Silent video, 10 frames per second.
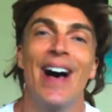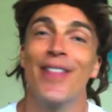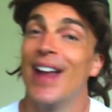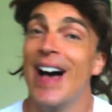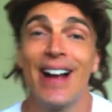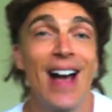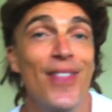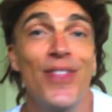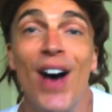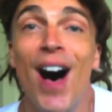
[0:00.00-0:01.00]
that I
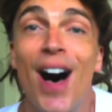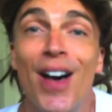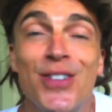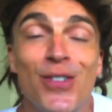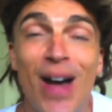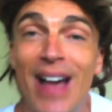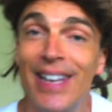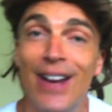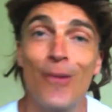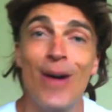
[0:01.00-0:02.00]
got thoughts
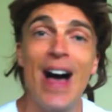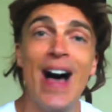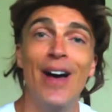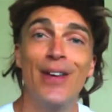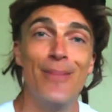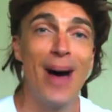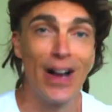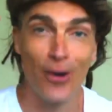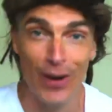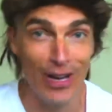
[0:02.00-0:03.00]
rattling around in my
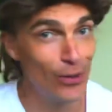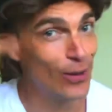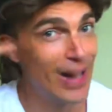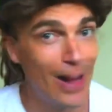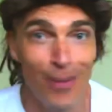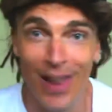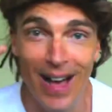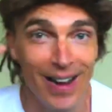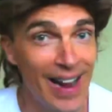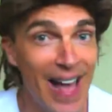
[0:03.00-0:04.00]
Crayola
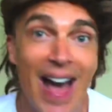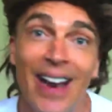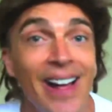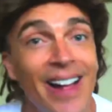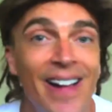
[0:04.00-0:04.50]
Oblongata